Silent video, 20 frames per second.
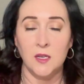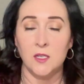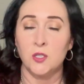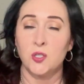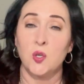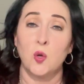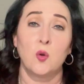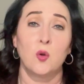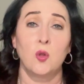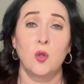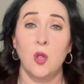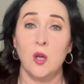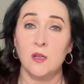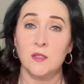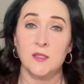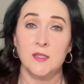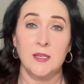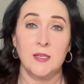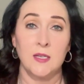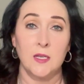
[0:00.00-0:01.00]
So,
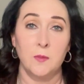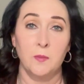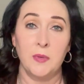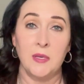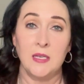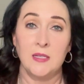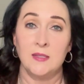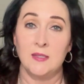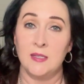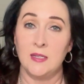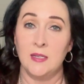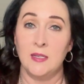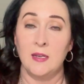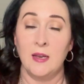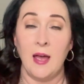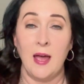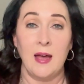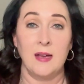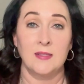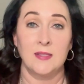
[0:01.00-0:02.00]
glossing can be
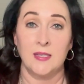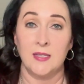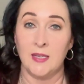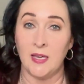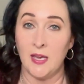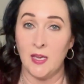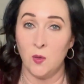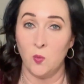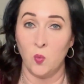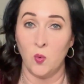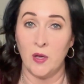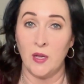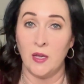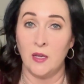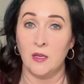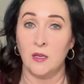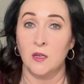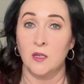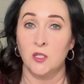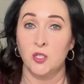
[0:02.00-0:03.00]
seen as a
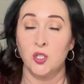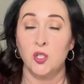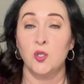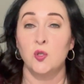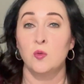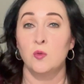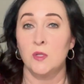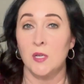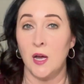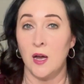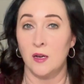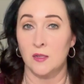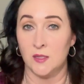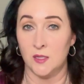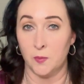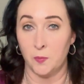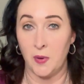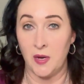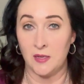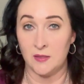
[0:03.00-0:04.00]
gateway to
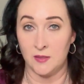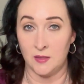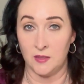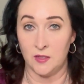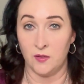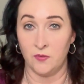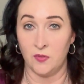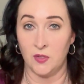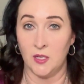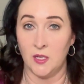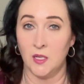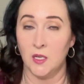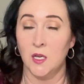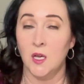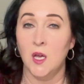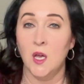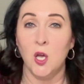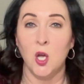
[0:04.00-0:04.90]
toxic positivity.